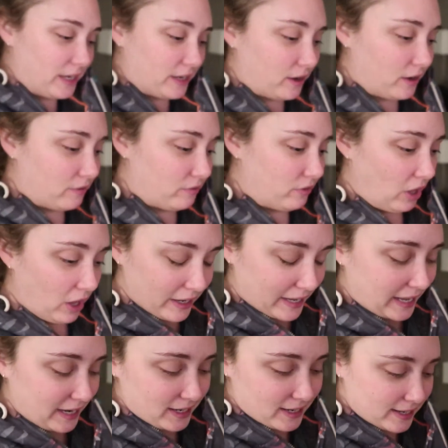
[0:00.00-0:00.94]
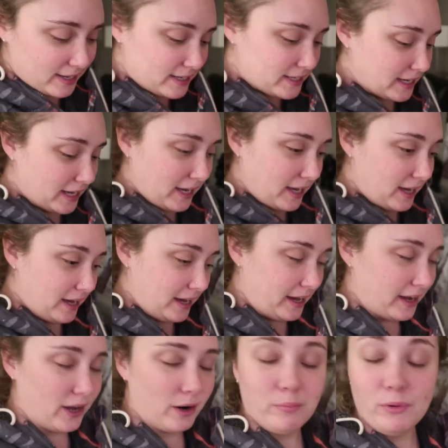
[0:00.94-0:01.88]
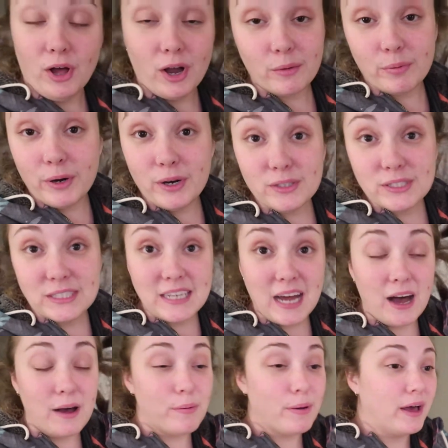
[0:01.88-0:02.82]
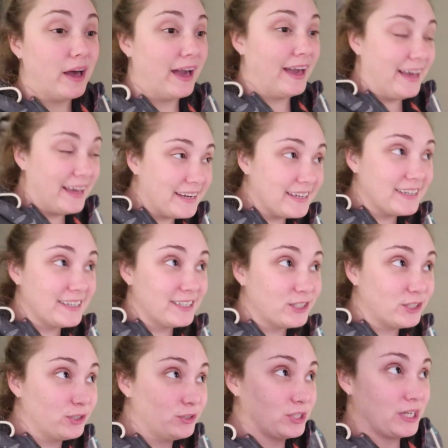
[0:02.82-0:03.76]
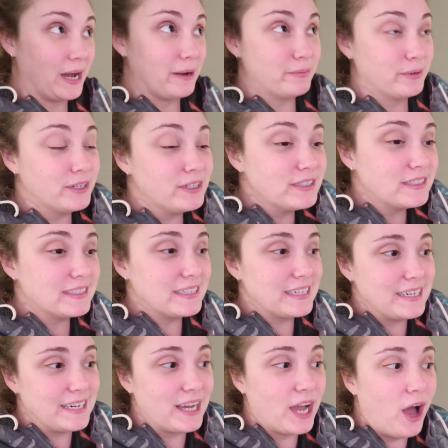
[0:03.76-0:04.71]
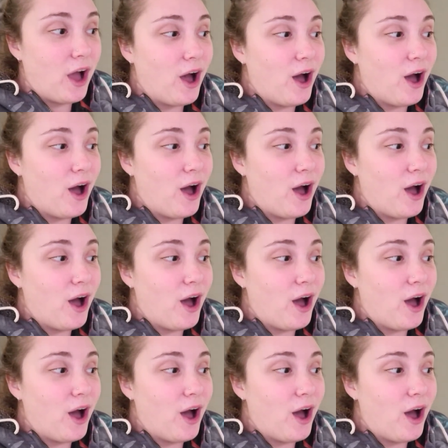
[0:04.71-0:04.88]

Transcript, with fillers: I got a vlog edited, I got a blog post up, I edited 2 chapters, like,